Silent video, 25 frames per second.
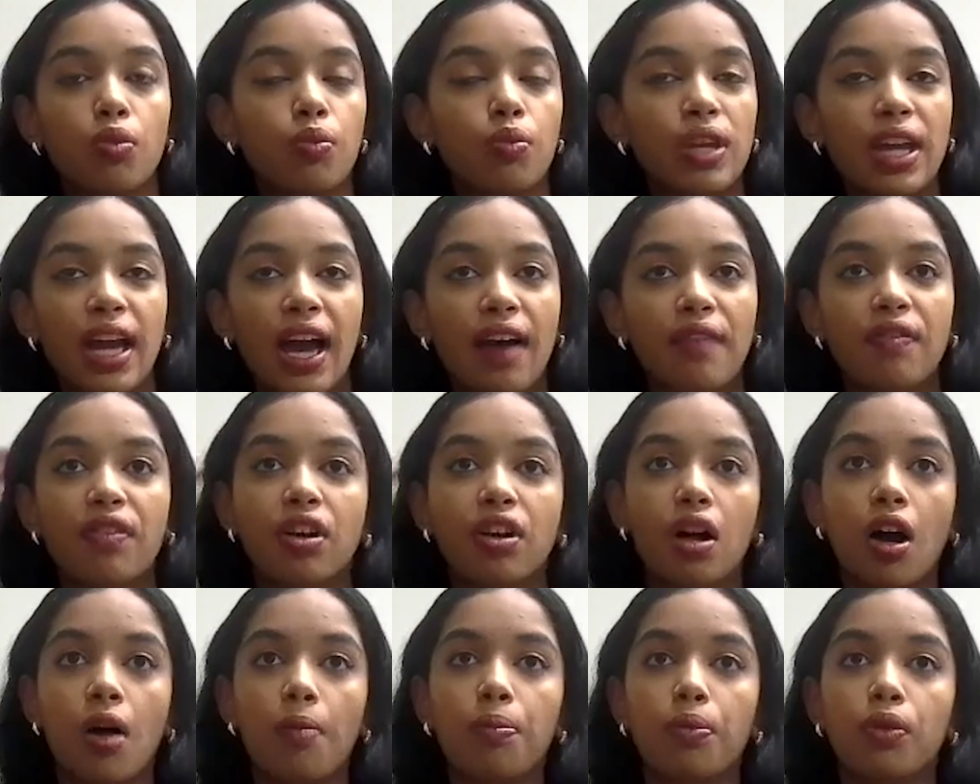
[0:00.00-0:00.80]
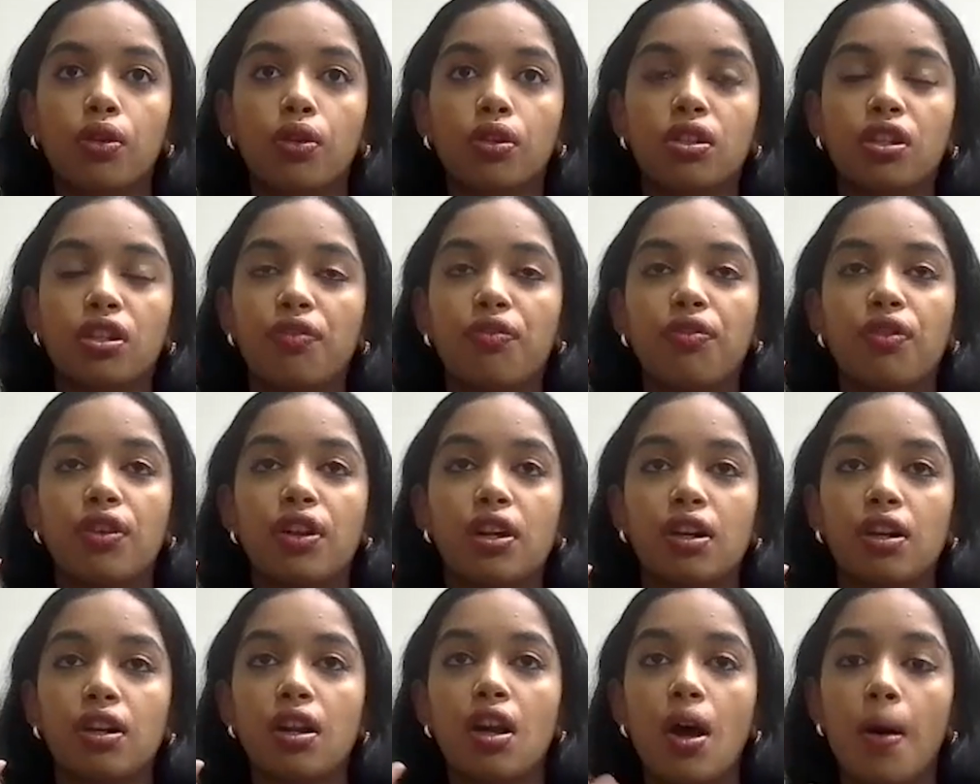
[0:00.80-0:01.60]
we have a couple
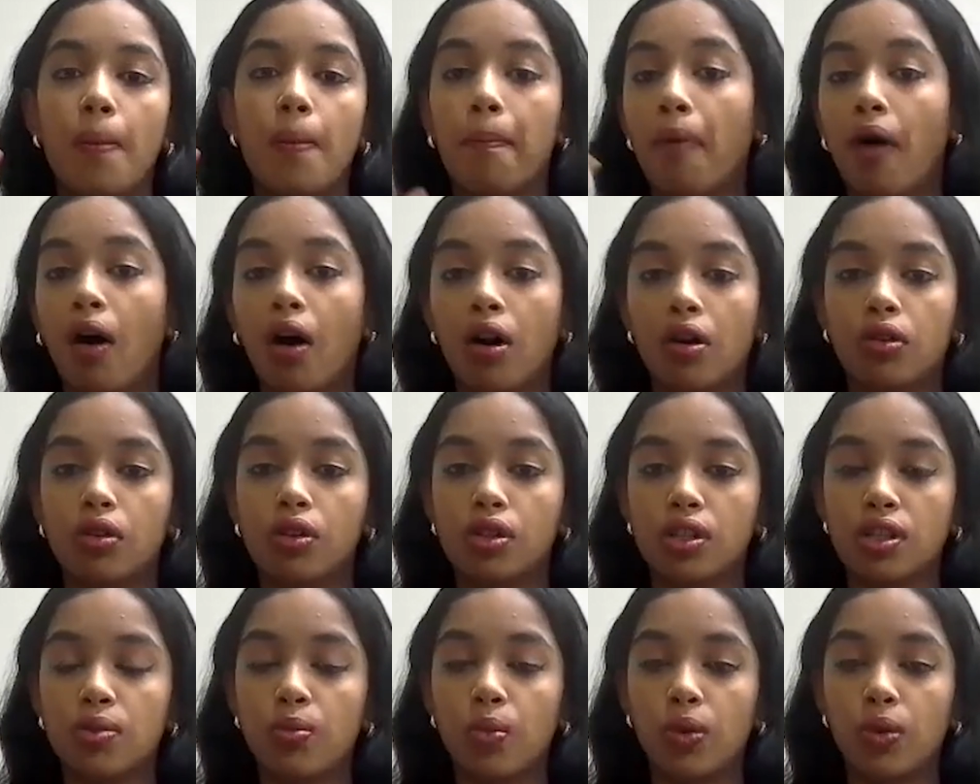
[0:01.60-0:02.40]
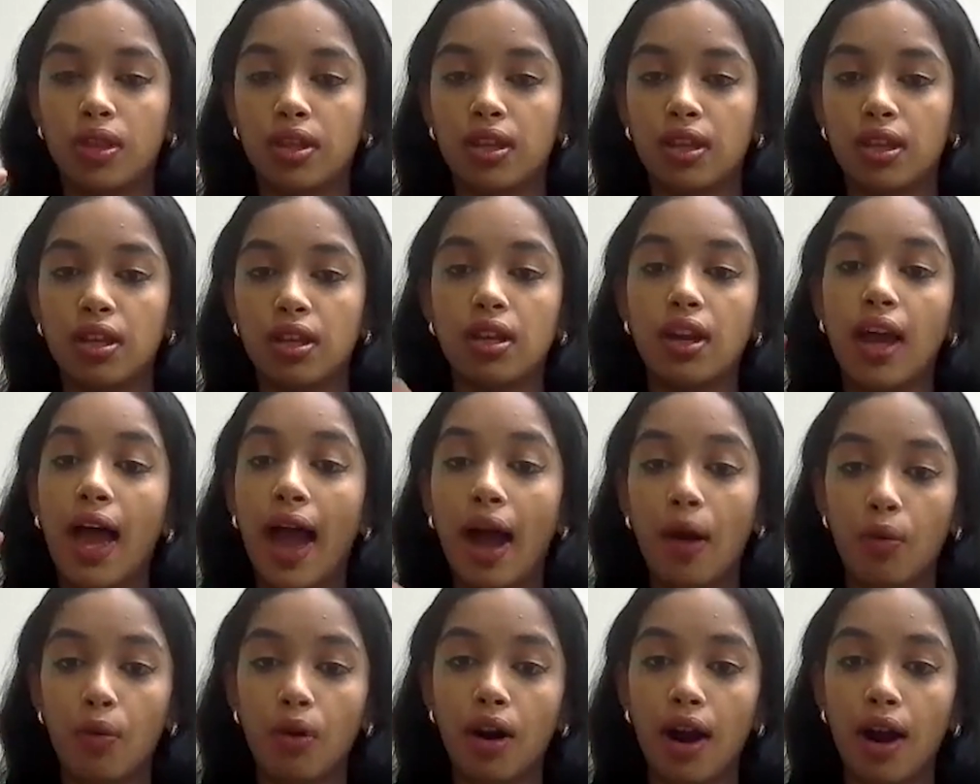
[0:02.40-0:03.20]
different models within
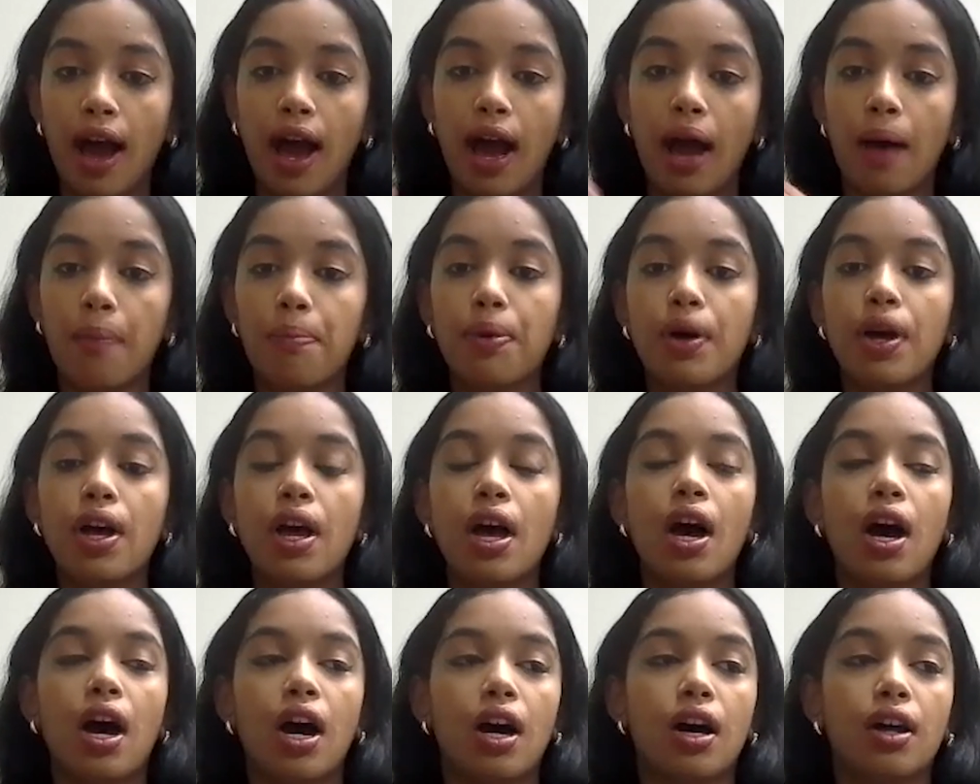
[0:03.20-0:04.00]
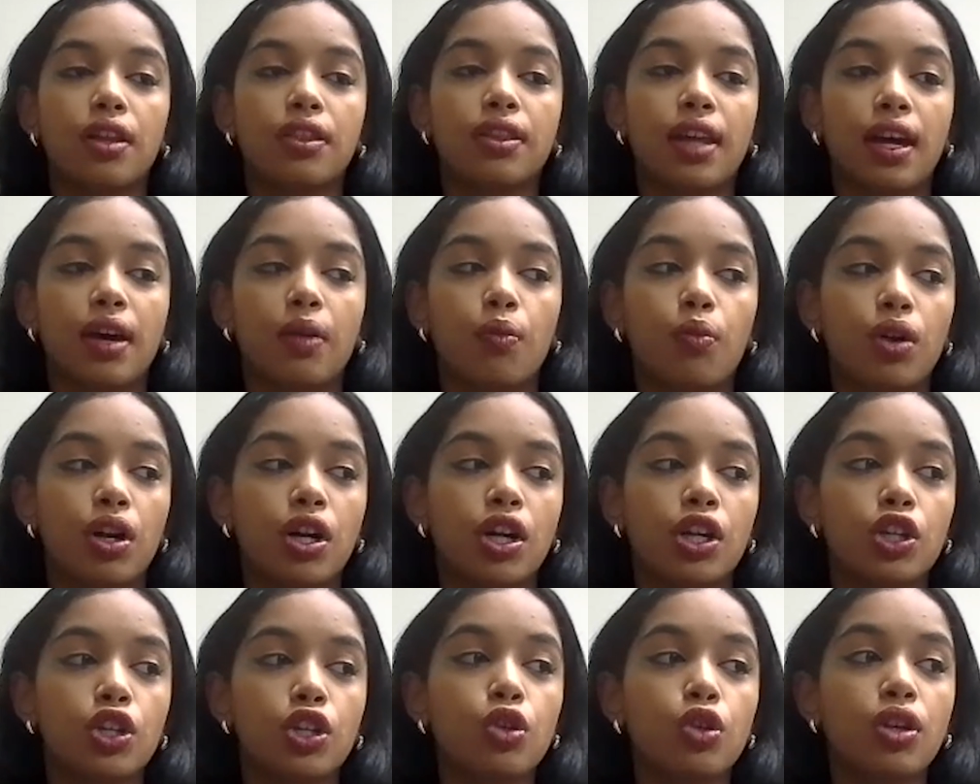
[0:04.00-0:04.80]
our app that
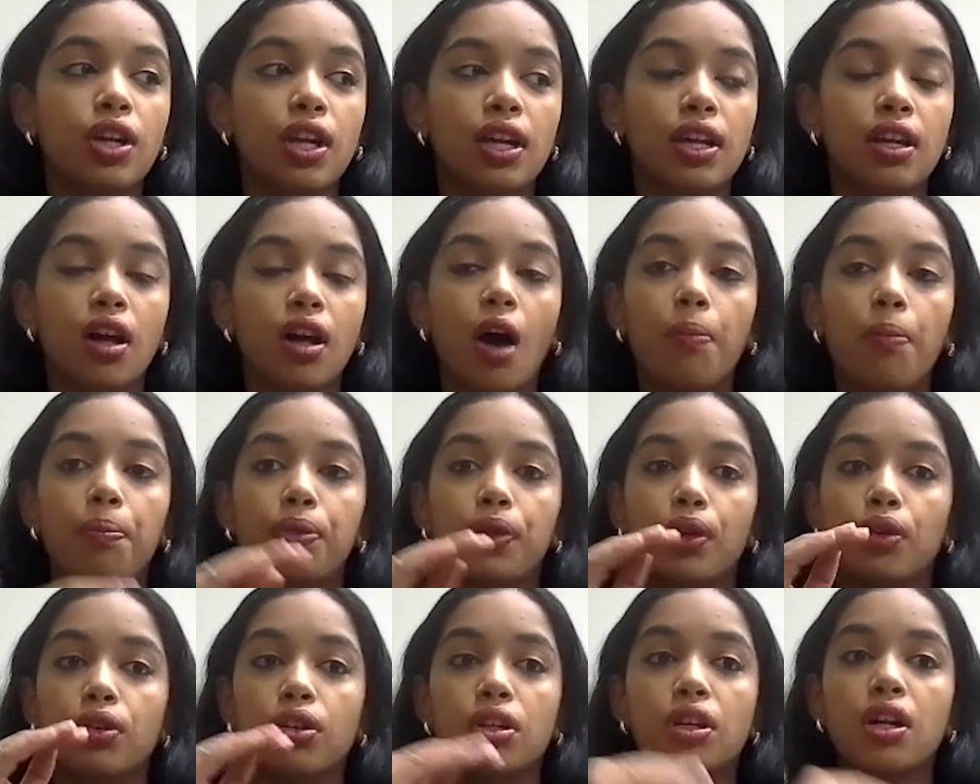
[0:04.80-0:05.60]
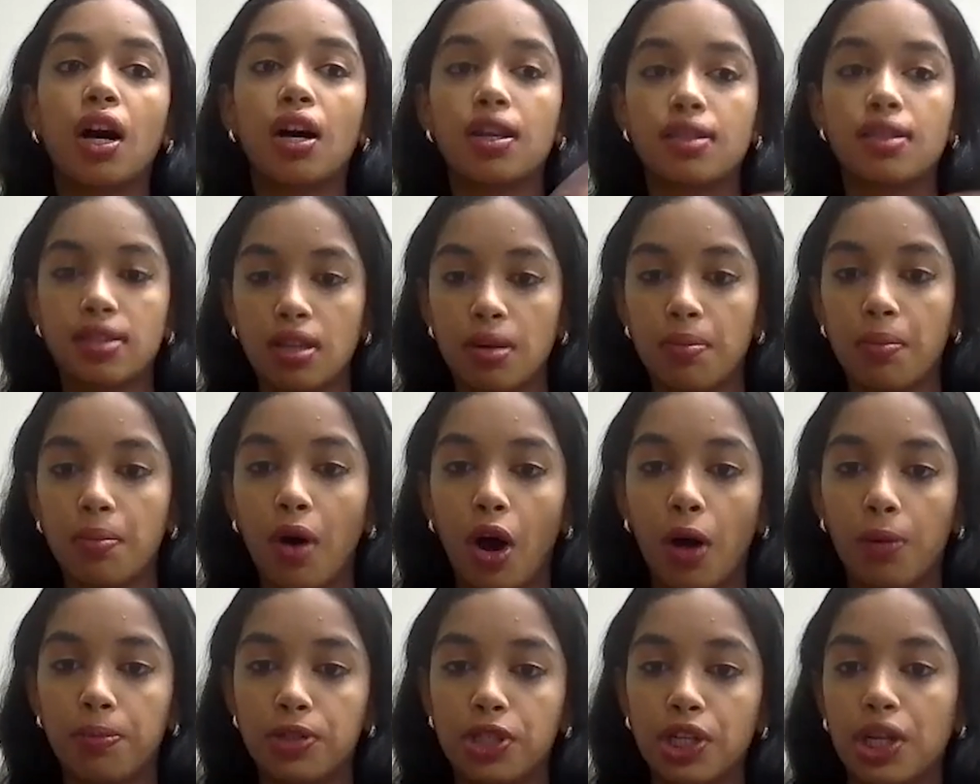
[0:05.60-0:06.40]
where you can upload custom
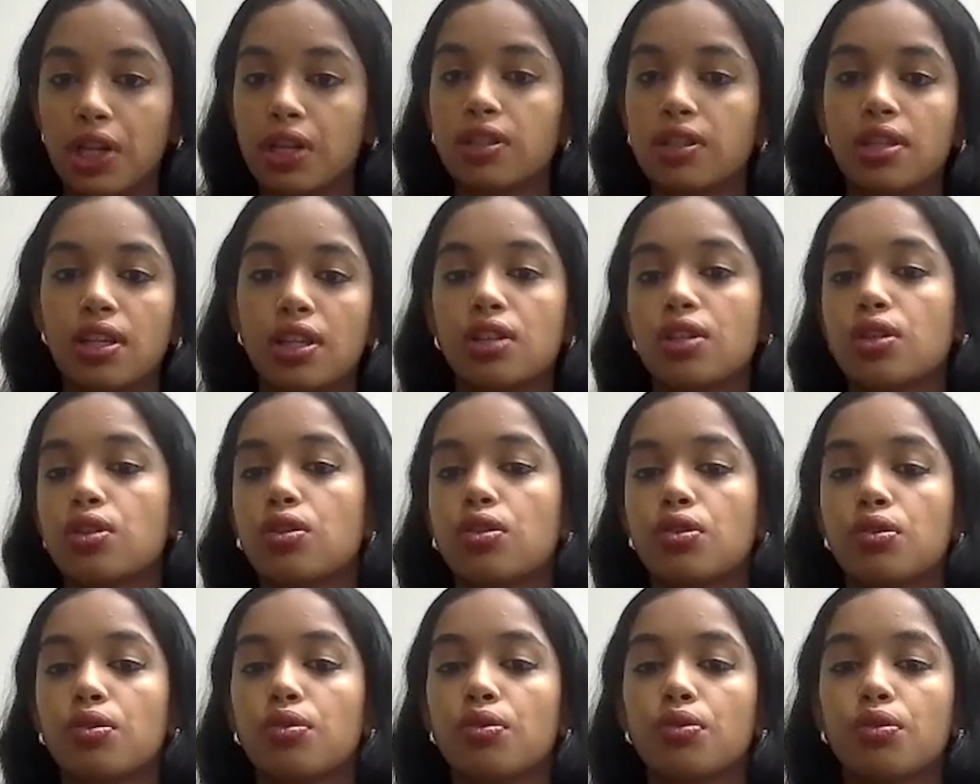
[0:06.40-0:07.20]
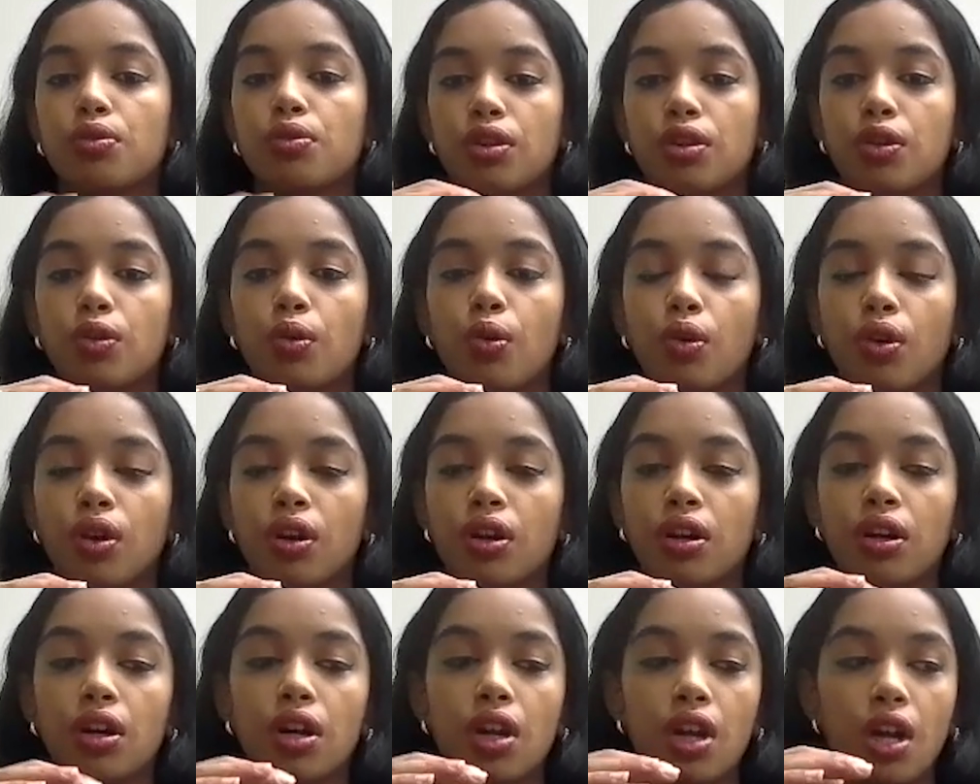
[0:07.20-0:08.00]
objects into
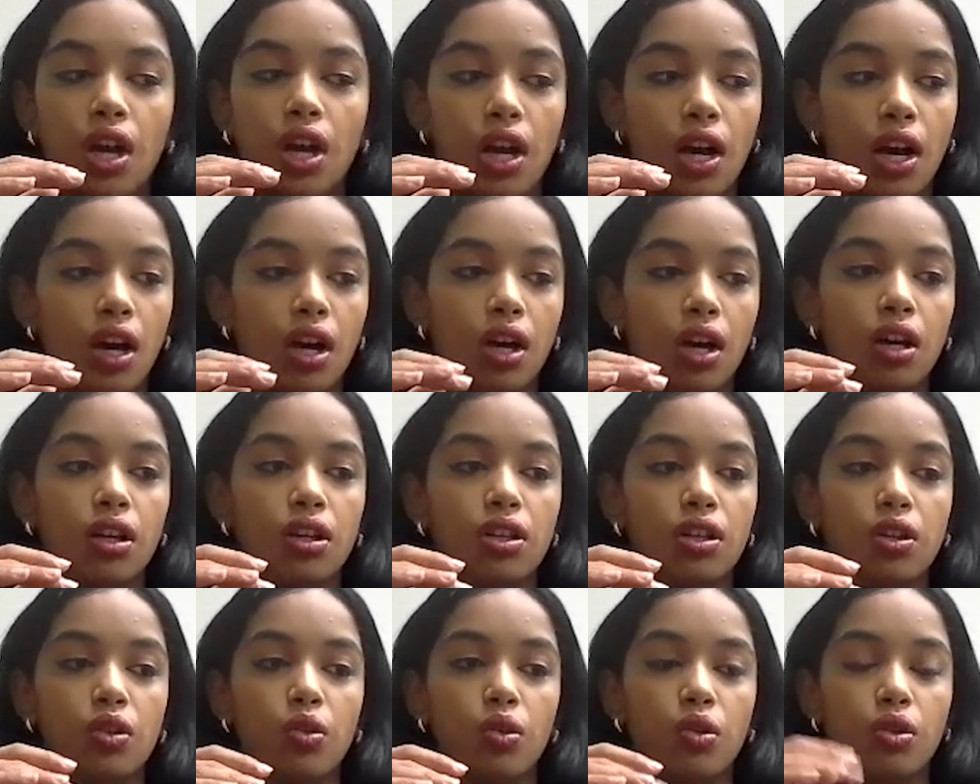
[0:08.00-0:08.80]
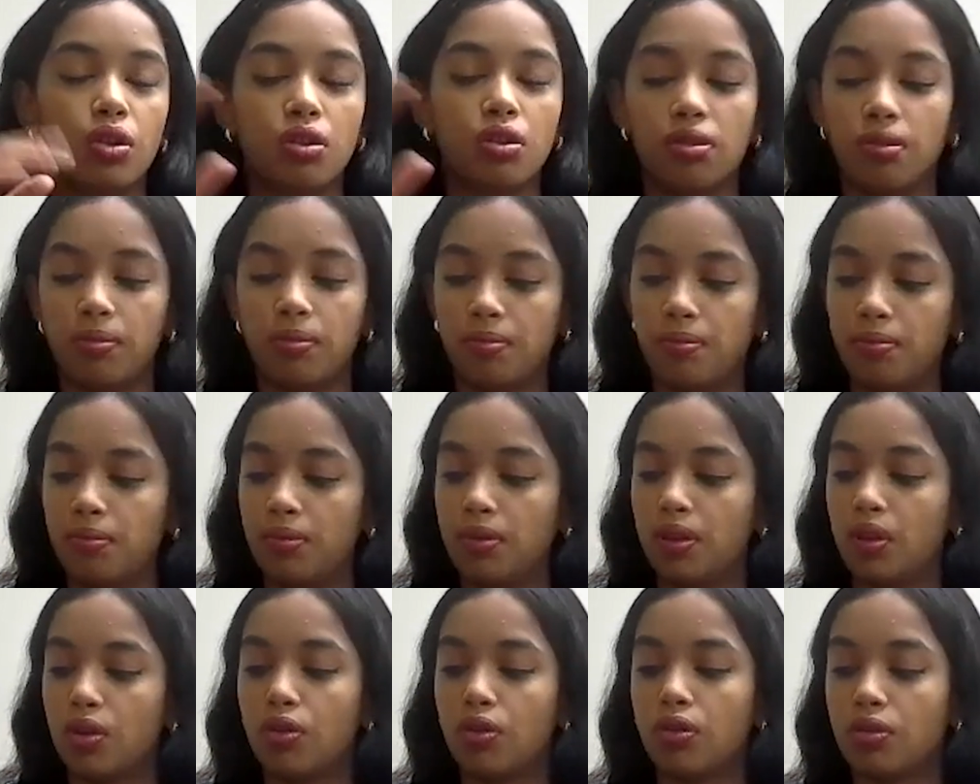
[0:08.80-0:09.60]
your
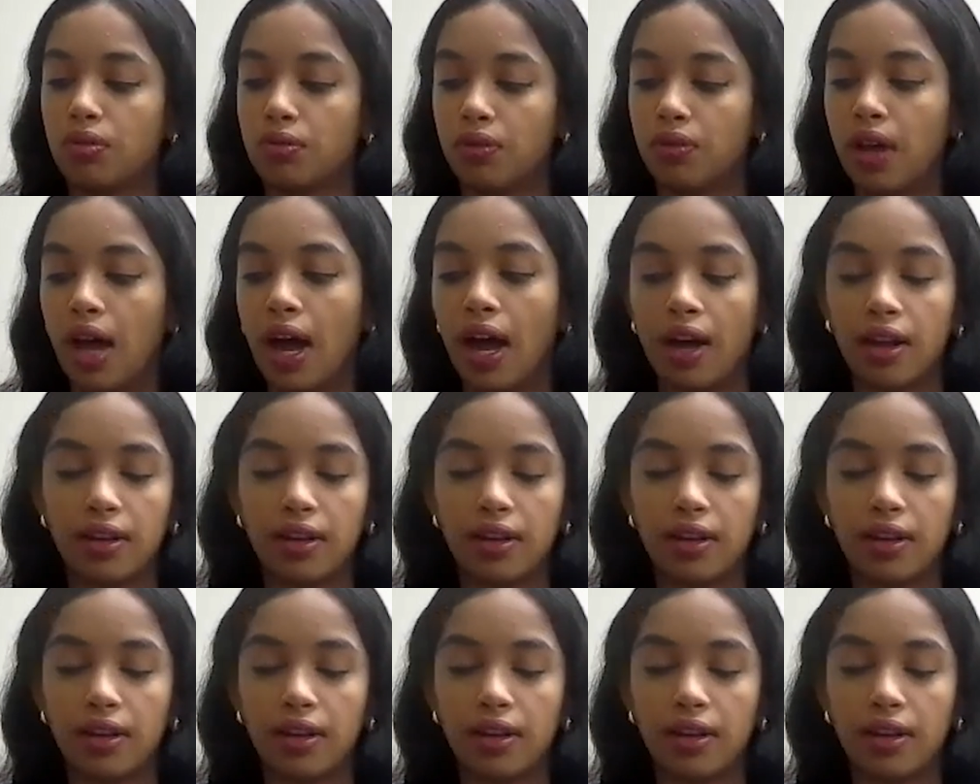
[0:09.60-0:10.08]
little